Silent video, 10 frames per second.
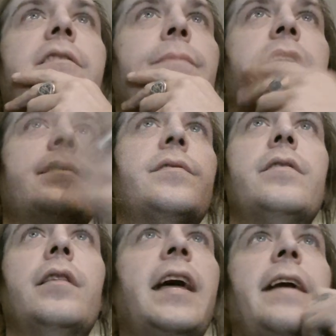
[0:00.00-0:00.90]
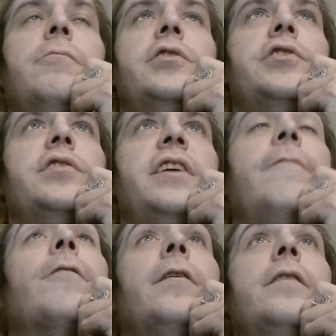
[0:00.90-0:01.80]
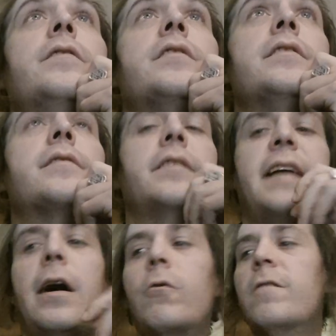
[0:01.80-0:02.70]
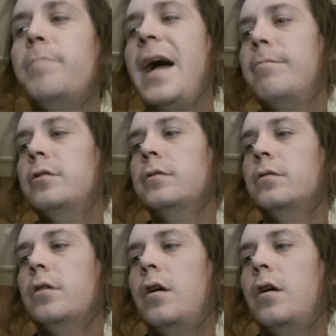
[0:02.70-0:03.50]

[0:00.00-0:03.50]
because language is different since the Tower of Babel.